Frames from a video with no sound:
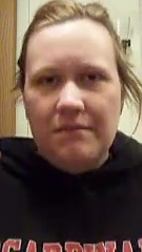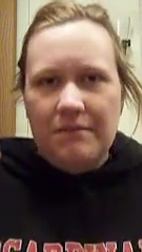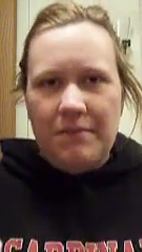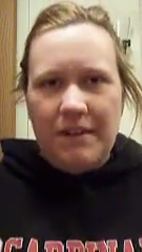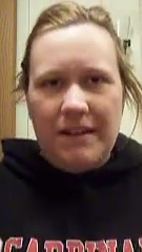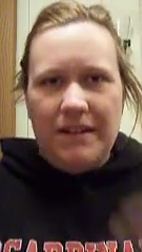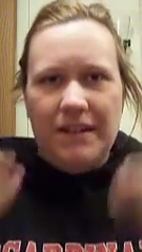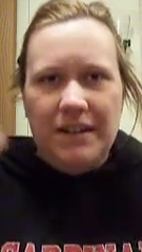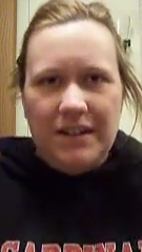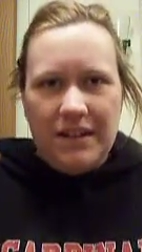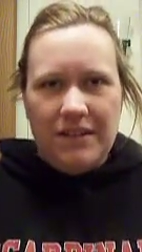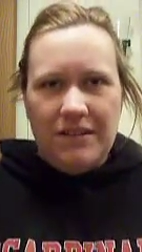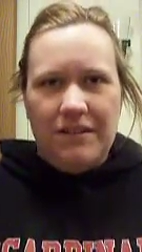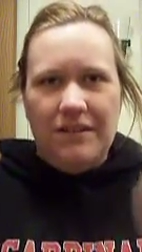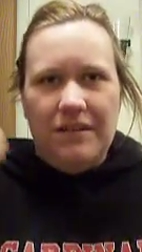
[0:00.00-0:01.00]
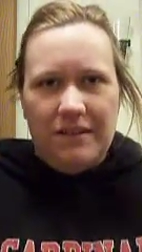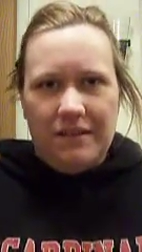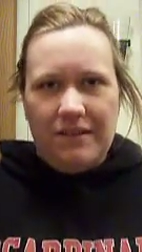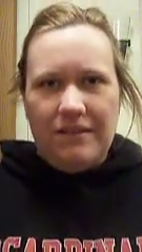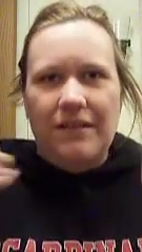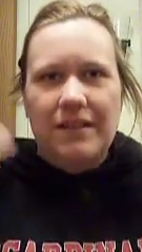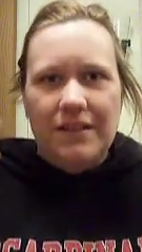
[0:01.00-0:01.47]
but continue,
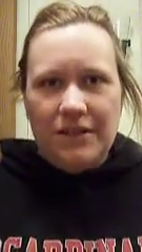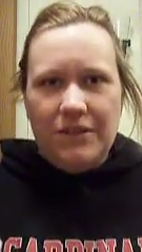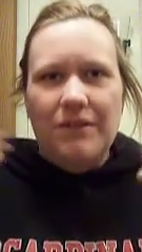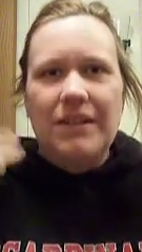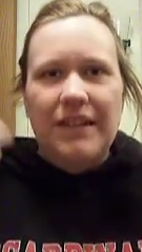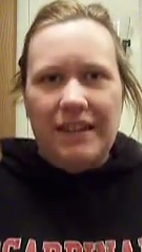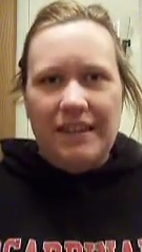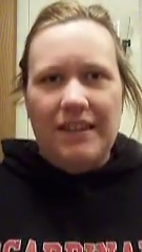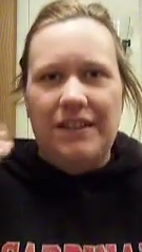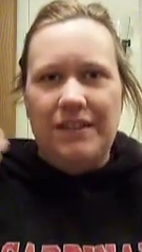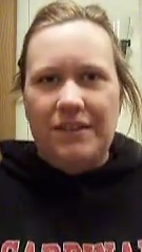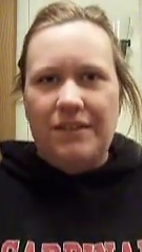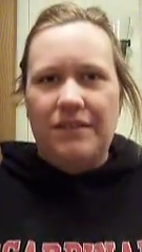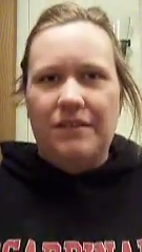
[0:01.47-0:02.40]
do it like this.